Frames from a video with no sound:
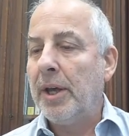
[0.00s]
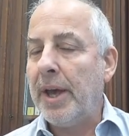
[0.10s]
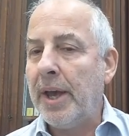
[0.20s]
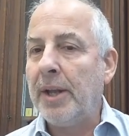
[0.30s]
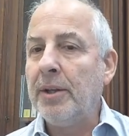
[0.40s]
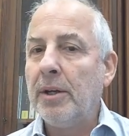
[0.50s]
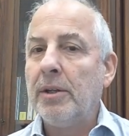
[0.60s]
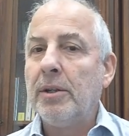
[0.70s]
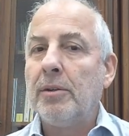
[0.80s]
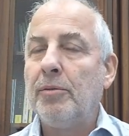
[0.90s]

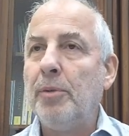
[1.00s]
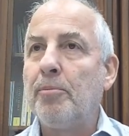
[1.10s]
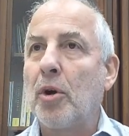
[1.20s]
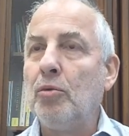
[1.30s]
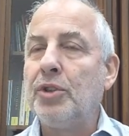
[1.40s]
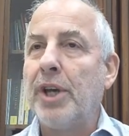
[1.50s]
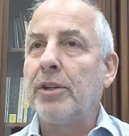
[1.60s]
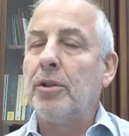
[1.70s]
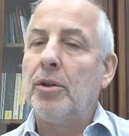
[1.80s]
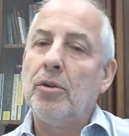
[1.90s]
and we
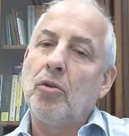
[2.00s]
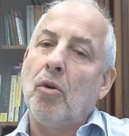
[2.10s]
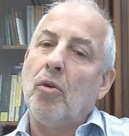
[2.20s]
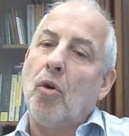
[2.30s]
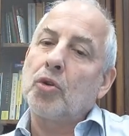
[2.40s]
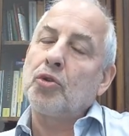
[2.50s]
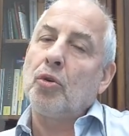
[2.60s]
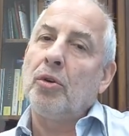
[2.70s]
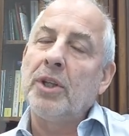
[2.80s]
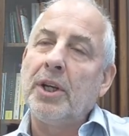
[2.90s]
project
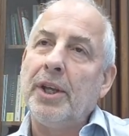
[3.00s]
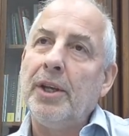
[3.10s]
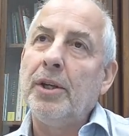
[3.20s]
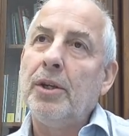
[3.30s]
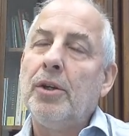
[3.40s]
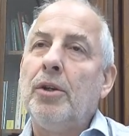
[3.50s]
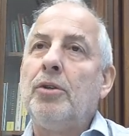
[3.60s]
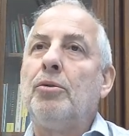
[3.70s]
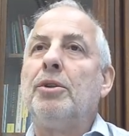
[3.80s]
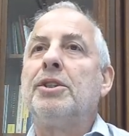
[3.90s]
orthogonally
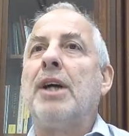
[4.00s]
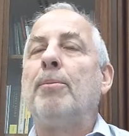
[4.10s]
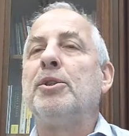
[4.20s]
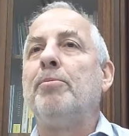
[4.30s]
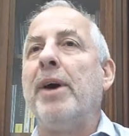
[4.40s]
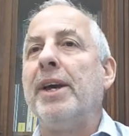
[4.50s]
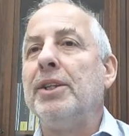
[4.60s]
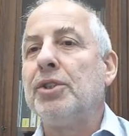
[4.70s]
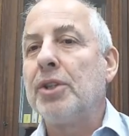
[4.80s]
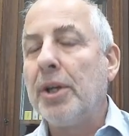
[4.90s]
to the
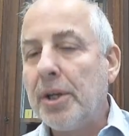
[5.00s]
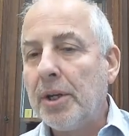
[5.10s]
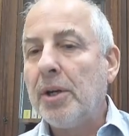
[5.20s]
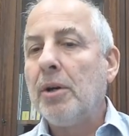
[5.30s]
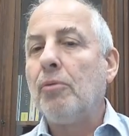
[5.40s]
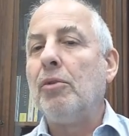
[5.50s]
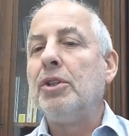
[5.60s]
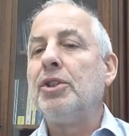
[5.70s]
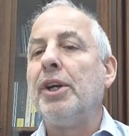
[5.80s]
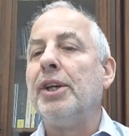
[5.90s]
subspace
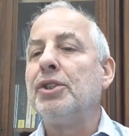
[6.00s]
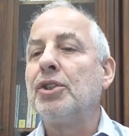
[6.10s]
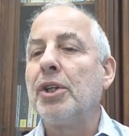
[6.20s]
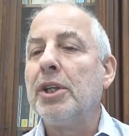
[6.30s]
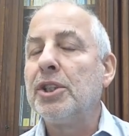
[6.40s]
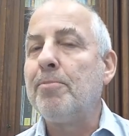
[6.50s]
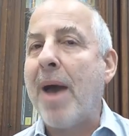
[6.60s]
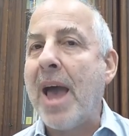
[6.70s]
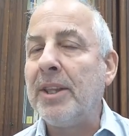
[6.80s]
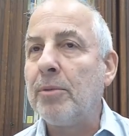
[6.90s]
which is
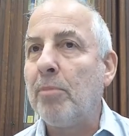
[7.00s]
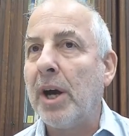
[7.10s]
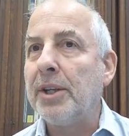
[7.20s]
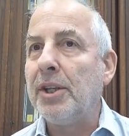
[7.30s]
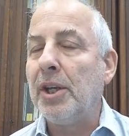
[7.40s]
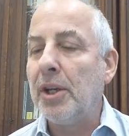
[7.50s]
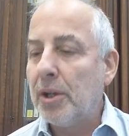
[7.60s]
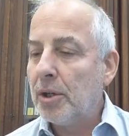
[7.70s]
spanned by the